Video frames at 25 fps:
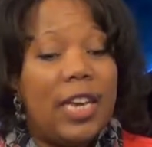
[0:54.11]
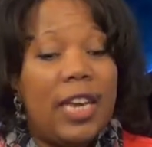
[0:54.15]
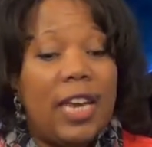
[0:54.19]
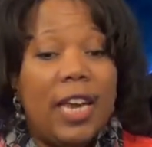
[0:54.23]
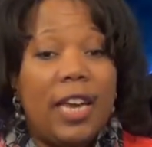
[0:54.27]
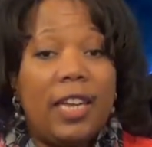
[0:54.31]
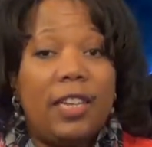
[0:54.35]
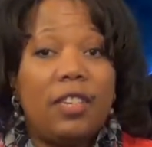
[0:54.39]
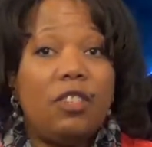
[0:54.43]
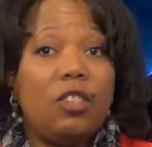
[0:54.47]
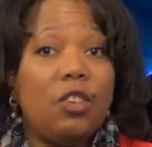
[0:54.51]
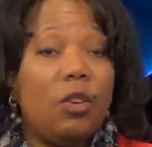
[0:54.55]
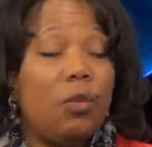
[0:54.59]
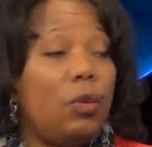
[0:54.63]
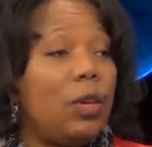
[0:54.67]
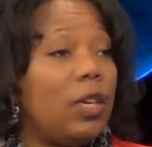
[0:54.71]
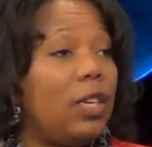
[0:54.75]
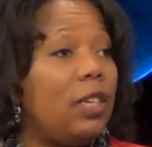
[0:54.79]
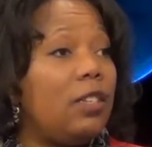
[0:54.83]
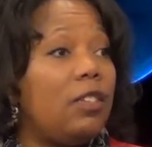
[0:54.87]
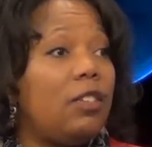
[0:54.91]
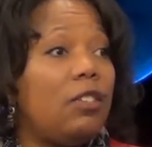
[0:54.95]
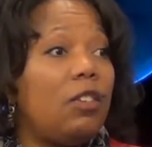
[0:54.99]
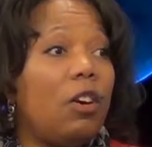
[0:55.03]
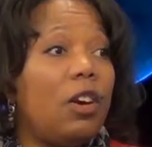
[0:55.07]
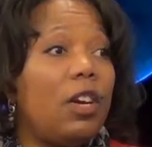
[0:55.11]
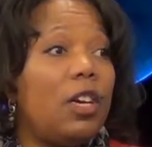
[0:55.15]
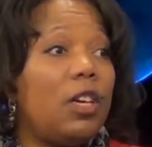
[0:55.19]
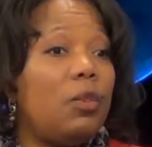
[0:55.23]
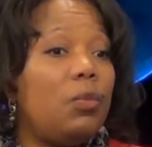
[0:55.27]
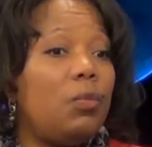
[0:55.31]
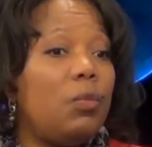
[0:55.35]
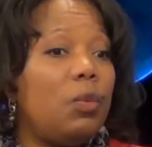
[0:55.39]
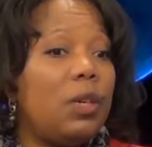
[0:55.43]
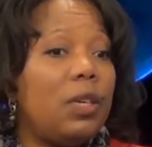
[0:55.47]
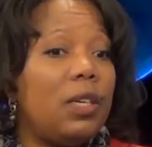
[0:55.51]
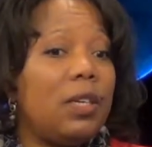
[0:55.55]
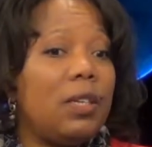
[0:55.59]
And so we get started
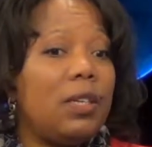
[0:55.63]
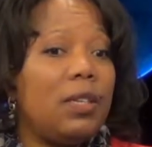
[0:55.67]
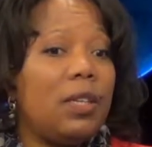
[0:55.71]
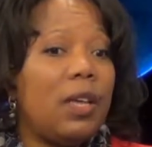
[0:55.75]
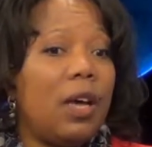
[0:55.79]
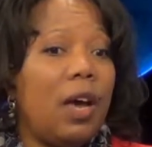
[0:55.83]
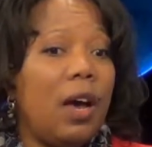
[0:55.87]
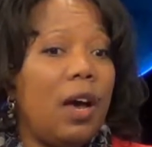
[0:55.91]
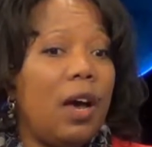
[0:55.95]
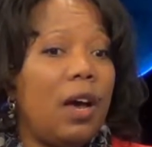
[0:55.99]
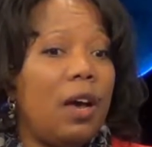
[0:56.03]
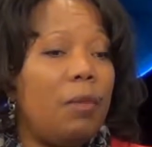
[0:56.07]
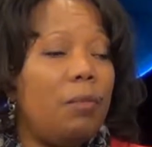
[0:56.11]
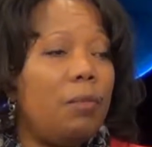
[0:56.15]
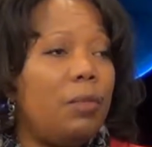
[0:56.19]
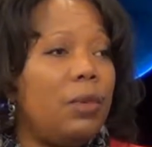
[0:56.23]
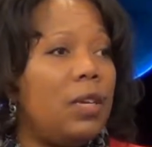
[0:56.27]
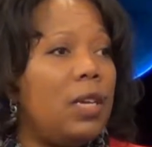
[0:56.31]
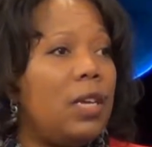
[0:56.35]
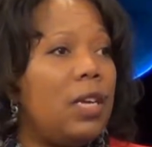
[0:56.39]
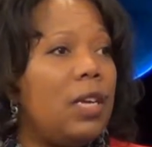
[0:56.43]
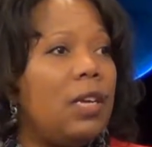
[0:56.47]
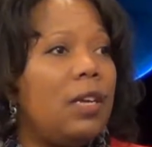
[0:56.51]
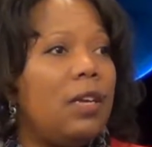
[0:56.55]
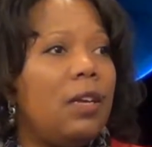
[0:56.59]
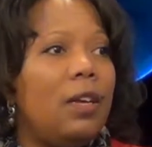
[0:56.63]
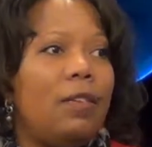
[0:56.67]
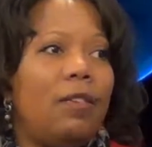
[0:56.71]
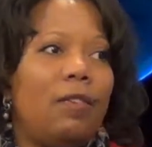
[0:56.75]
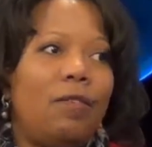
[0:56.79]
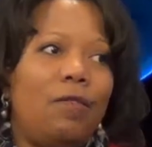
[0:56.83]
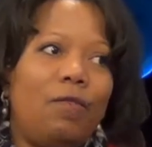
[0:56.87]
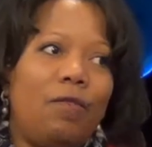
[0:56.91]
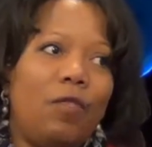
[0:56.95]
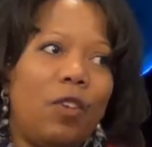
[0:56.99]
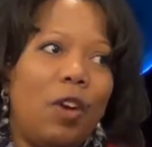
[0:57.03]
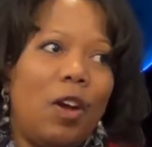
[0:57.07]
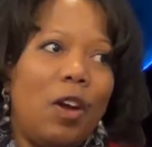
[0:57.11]
with
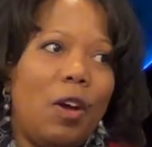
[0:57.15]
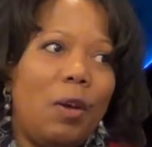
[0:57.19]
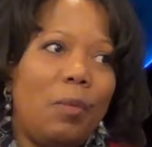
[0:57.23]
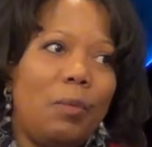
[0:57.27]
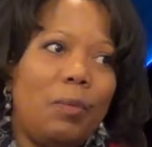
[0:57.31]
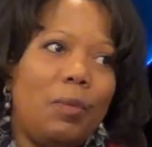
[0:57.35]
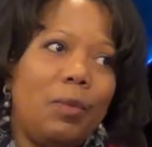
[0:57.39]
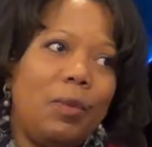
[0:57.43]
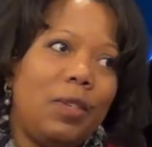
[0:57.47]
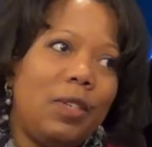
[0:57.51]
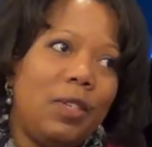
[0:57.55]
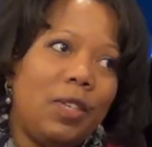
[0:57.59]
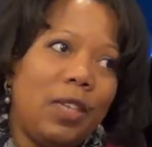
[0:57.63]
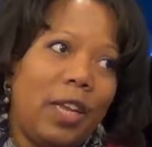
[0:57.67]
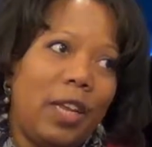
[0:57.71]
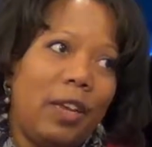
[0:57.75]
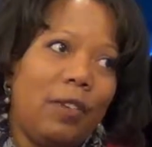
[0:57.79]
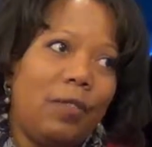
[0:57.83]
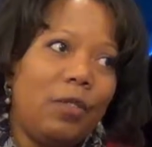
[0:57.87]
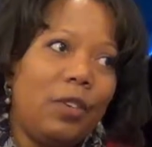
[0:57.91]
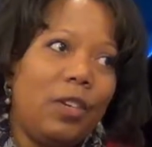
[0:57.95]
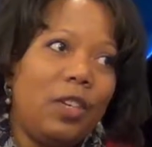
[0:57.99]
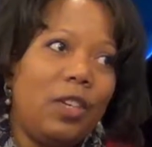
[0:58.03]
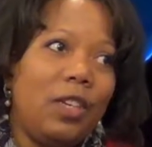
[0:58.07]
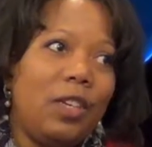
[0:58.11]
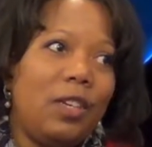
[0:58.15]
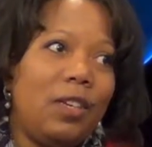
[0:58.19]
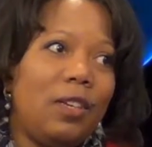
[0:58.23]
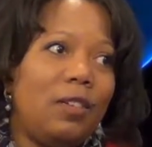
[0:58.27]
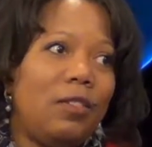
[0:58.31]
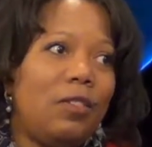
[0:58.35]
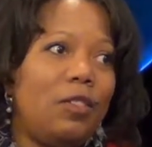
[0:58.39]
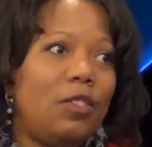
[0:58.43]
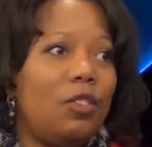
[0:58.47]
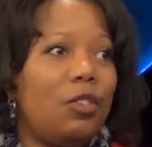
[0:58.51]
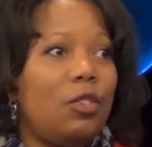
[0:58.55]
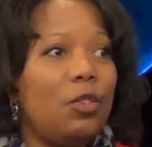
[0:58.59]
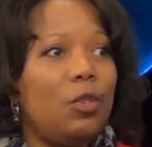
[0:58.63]
from slavery
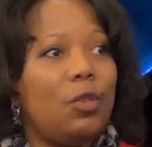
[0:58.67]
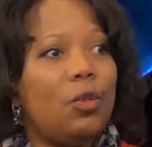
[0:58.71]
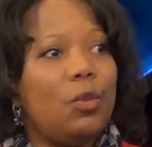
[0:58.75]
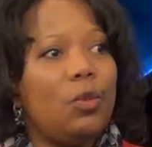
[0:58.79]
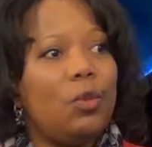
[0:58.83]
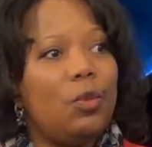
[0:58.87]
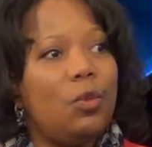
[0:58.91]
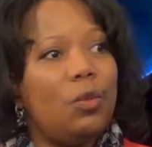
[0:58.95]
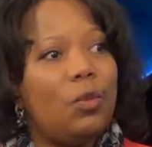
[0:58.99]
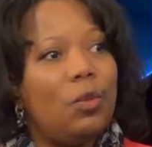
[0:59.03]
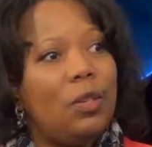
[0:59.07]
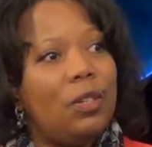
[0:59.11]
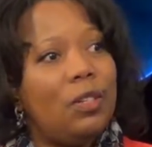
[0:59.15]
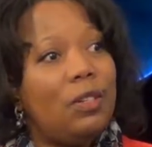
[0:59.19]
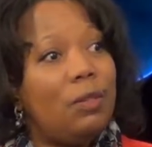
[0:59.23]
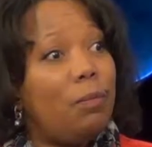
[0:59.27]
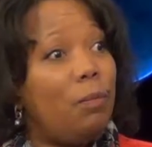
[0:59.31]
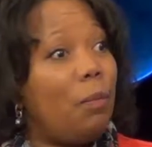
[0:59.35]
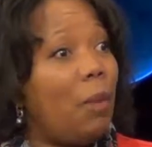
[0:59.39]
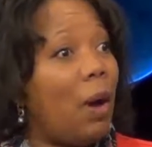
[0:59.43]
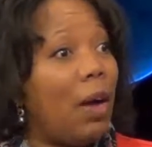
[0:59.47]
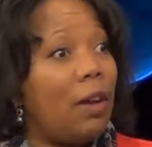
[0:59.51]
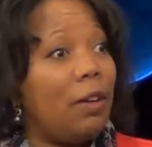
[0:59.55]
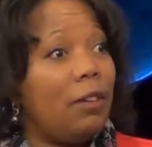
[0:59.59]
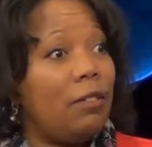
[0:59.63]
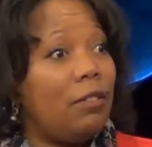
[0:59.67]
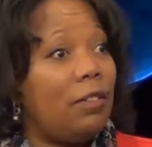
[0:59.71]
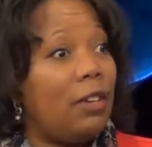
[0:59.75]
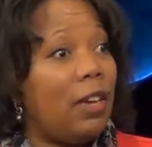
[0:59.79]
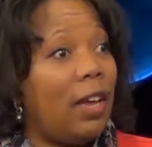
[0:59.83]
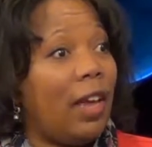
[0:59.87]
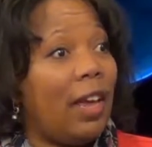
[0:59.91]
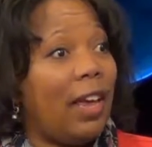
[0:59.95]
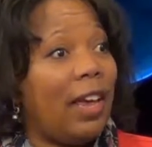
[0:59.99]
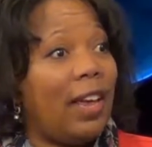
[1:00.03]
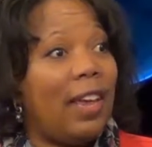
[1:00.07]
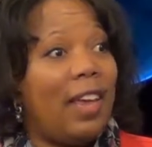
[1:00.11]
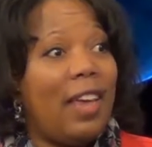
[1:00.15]
to modern
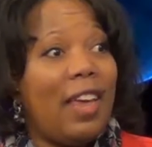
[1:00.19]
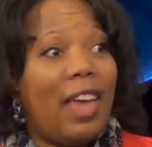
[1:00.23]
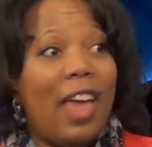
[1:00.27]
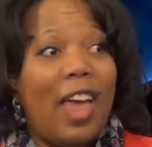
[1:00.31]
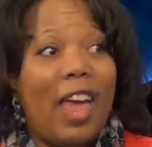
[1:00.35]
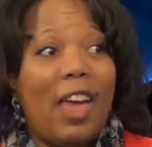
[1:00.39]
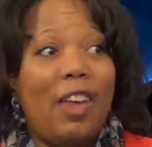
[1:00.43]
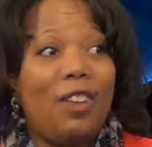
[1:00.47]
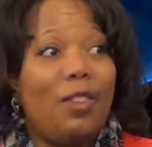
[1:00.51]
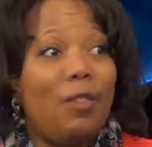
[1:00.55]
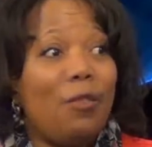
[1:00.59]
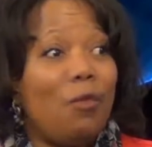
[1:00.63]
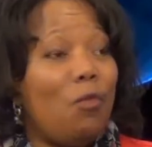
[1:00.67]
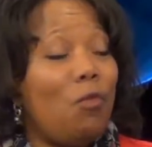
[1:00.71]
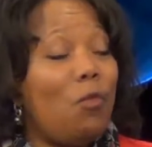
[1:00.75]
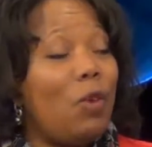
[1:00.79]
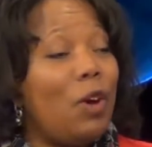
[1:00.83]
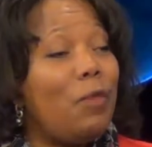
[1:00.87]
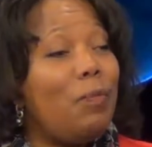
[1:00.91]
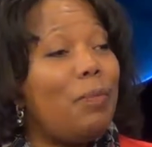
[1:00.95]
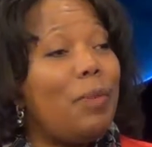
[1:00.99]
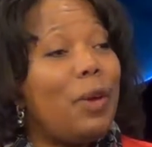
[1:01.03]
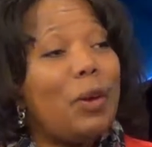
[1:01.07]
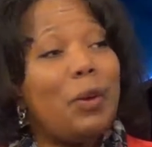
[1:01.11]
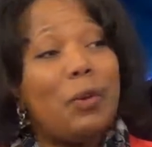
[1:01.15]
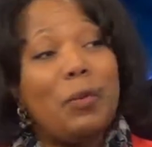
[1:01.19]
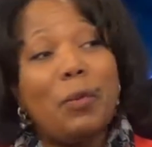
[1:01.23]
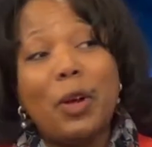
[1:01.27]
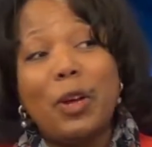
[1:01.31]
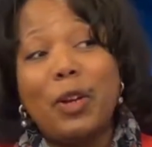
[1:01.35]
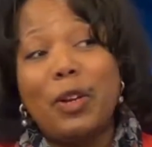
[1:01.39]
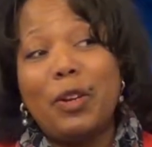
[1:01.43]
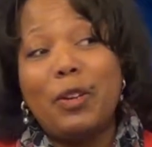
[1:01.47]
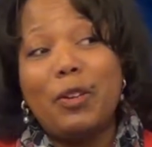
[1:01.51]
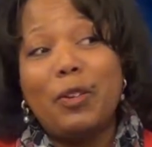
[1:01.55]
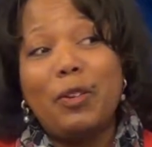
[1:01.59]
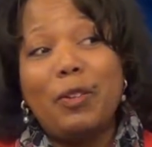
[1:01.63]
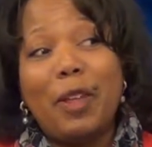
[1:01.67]
day, and what better way to
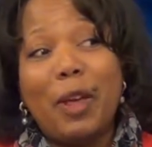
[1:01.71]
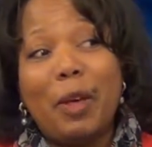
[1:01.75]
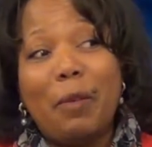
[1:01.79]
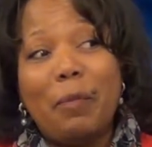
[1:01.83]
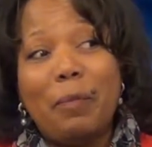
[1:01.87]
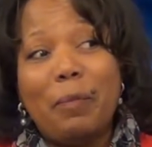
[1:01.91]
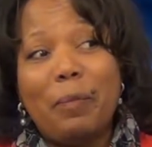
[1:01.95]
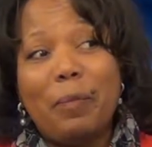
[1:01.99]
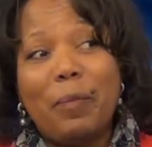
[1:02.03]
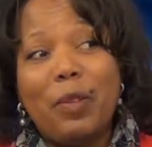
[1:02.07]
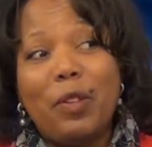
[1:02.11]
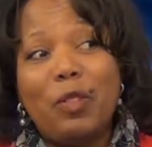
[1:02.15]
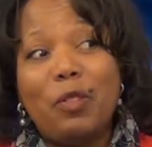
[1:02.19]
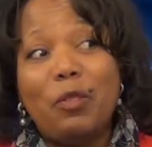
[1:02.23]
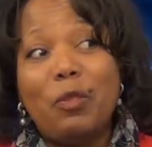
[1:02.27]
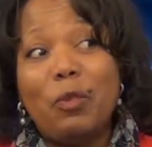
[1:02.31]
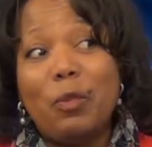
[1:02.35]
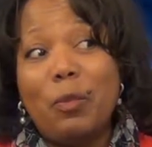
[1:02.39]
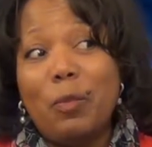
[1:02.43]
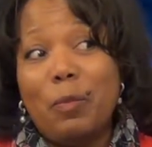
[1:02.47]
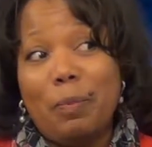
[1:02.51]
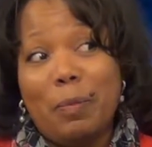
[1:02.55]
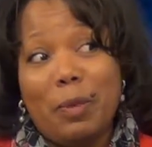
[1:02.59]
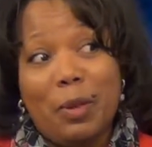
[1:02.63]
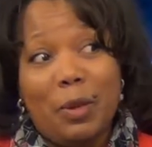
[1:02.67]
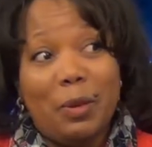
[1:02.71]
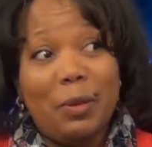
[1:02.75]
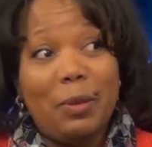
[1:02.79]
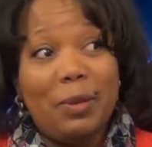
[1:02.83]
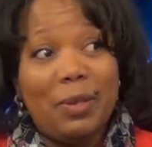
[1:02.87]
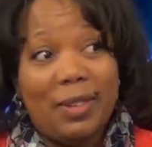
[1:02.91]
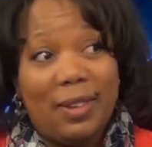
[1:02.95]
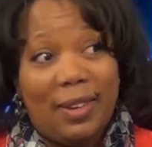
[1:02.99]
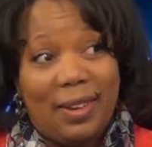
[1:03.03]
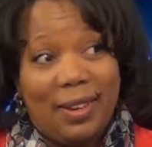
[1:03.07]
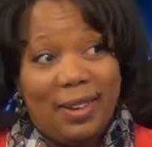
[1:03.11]
do that through music.